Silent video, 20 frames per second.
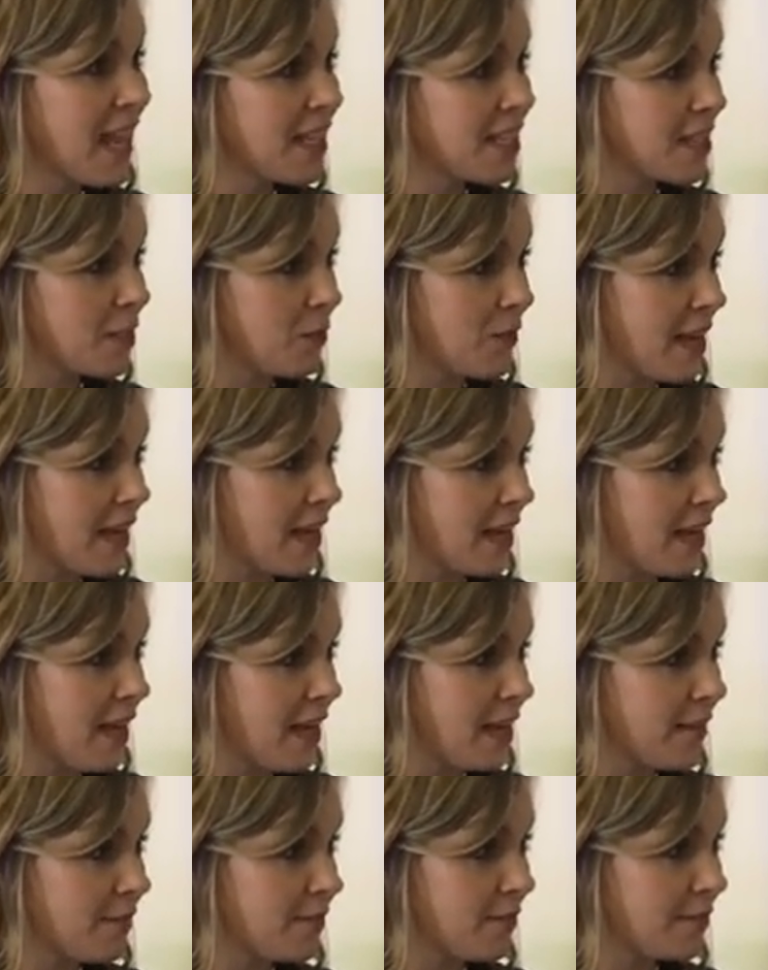Alexa ranking.
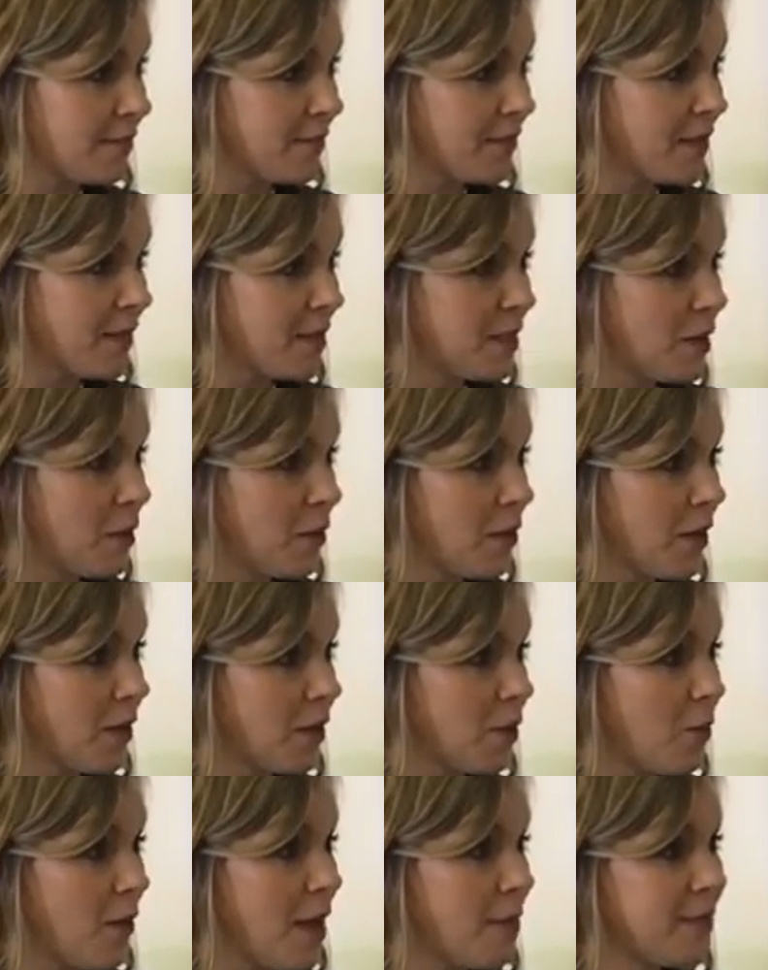So
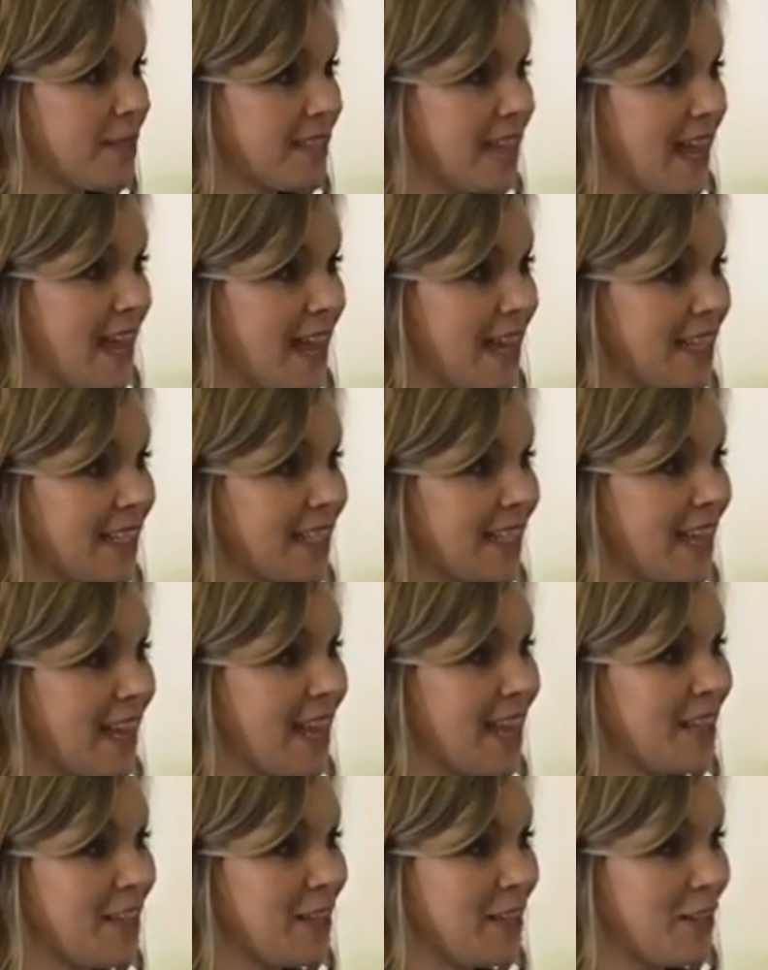your website
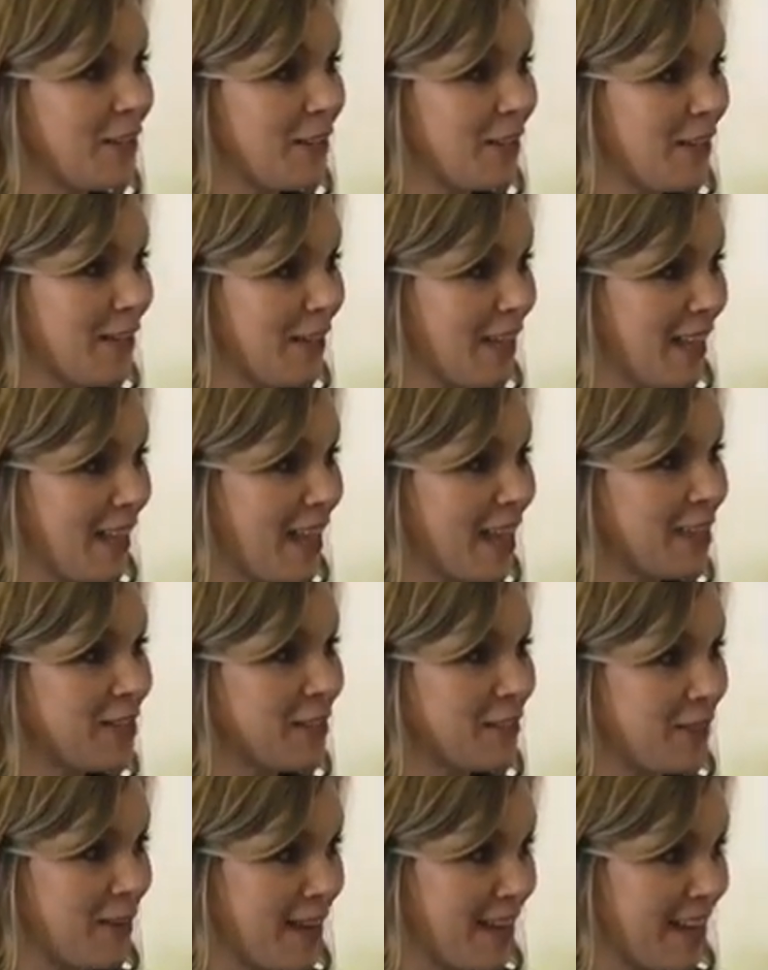and your
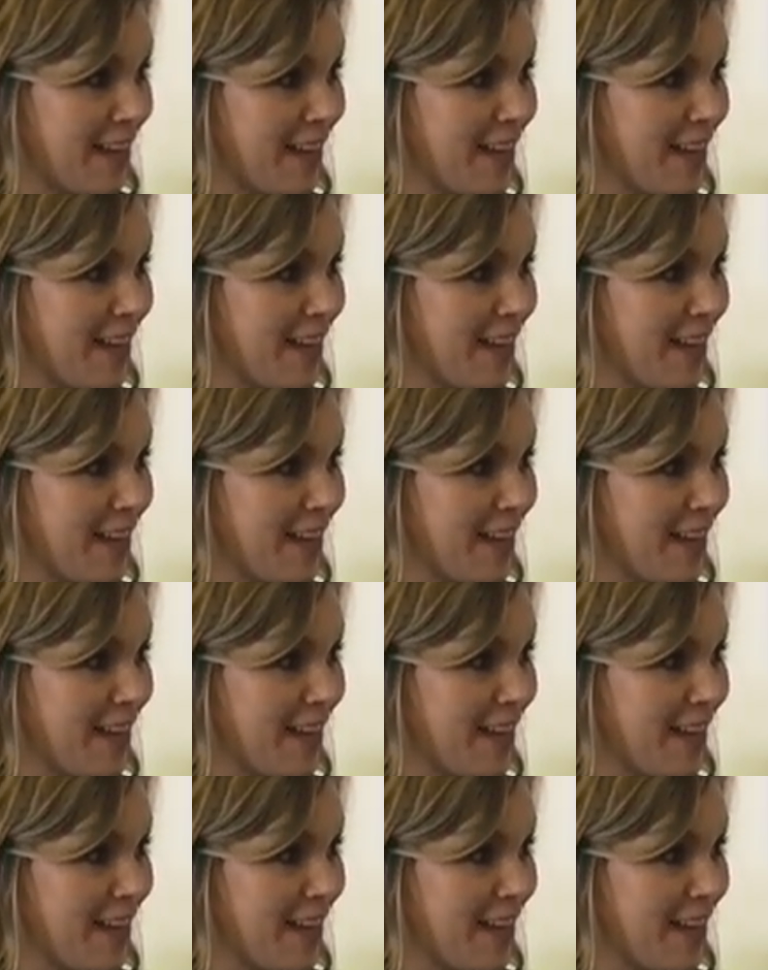Alexa ranking.